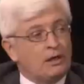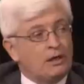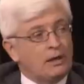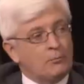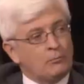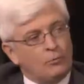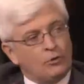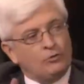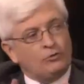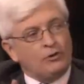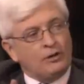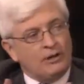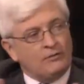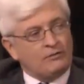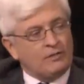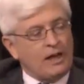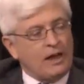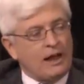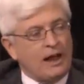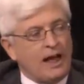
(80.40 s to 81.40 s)
be. And I'm wondering
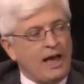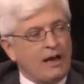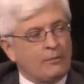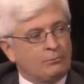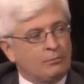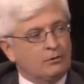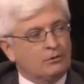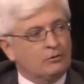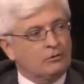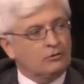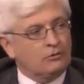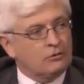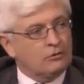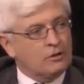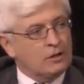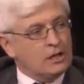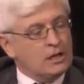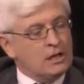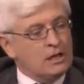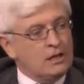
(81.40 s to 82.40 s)
if that happens
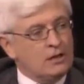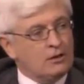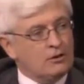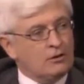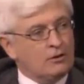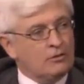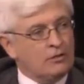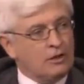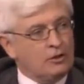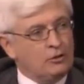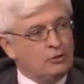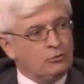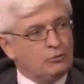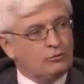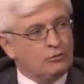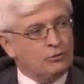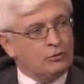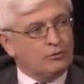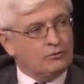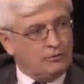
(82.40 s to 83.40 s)
here, that you
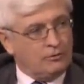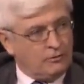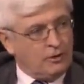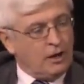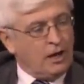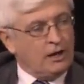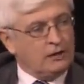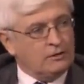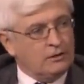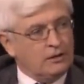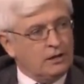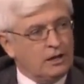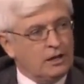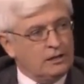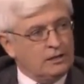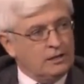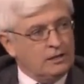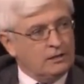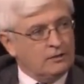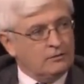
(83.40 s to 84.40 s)
sort of have gotten to the
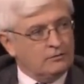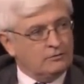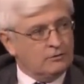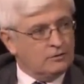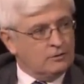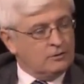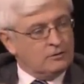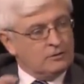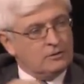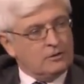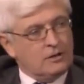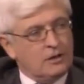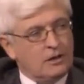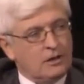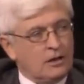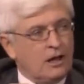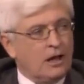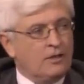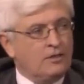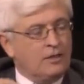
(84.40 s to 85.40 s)
idea of,
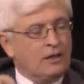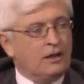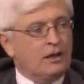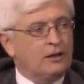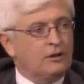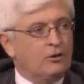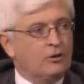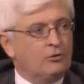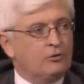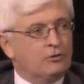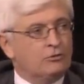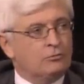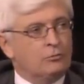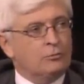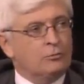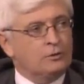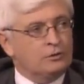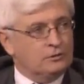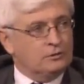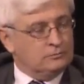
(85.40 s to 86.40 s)
I think I know this
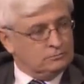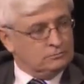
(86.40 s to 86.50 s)
woman.